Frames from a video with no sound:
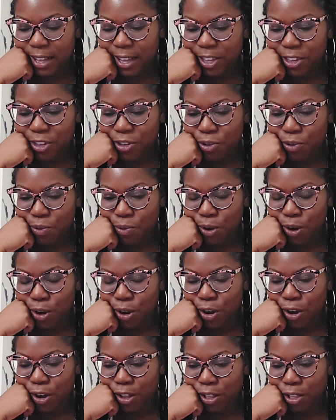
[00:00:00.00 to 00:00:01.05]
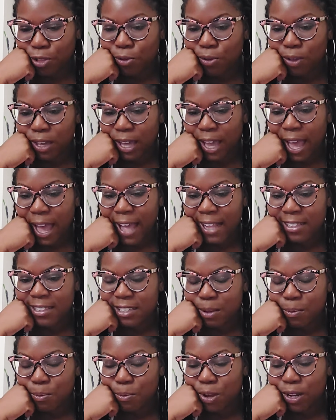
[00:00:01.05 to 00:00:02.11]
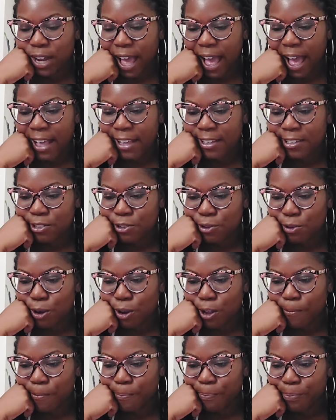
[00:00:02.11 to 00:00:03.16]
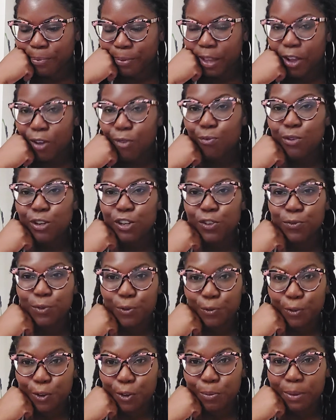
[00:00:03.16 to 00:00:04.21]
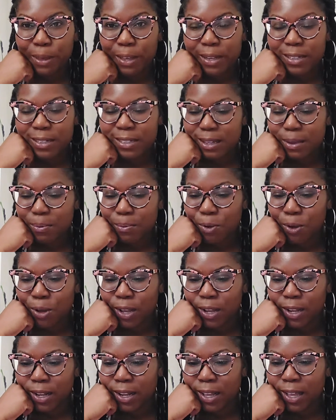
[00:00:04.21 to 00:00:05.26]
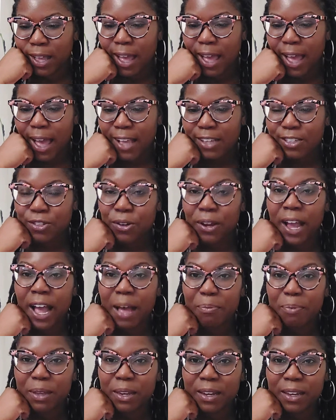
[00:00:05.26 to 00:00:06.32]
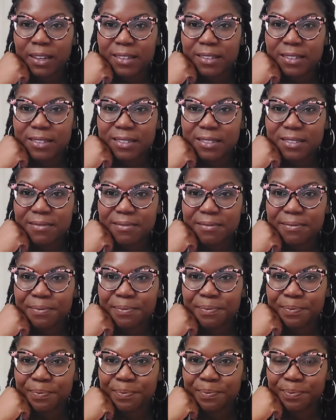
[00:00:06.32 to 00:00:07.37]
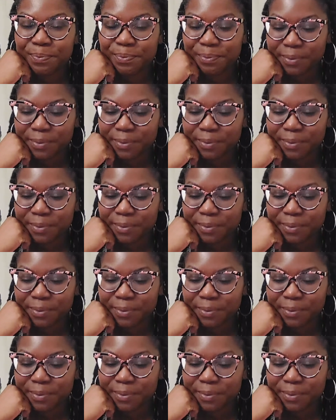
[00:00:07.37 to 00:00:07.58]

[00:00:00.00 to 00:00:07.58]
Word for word: like you were looking at someone as your wish fulfillment, someone as your happiness. Mm -hmm.